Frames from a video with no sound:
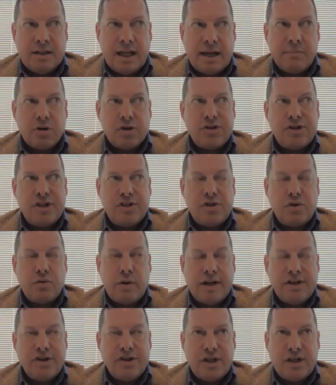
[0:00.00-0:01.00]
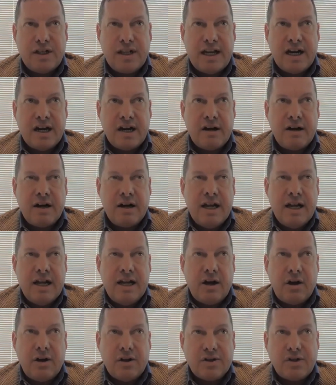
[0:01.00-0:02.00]
labor situation there.
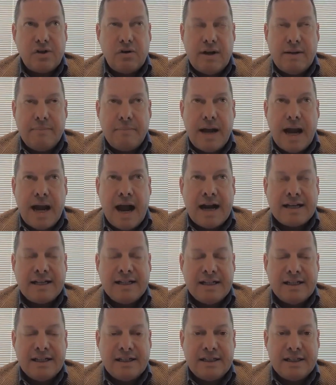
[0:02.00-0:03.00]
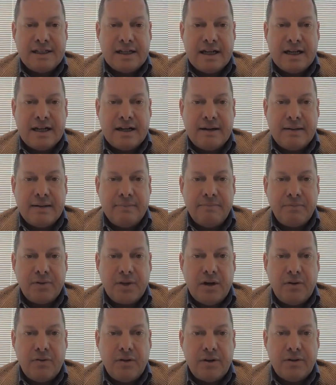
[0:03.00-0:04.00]
Also impacted,
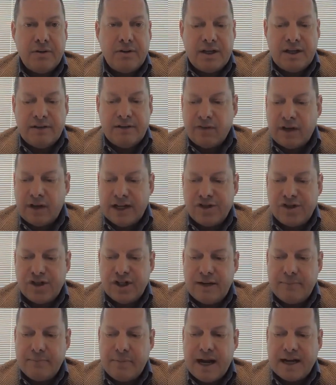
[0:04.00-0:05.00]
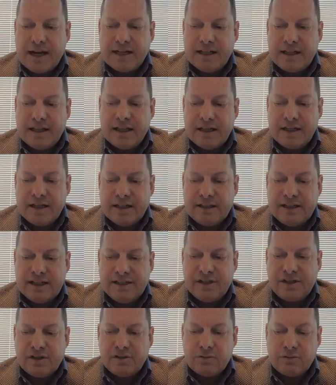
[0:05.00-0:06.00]
the inflation impacted the
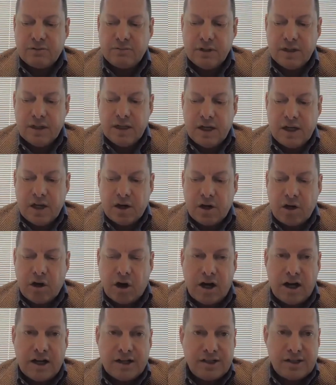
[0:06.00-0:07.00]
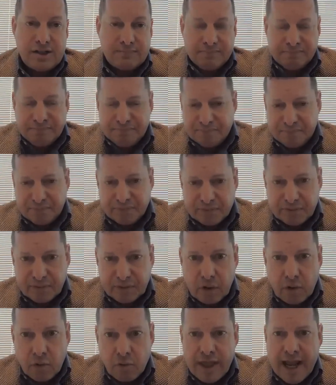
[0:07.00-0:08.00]
diesel costs.
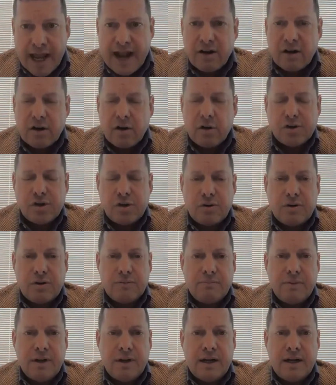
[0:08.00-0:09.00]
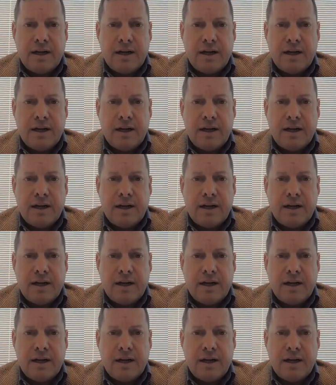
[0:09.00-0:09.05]
With agriculture,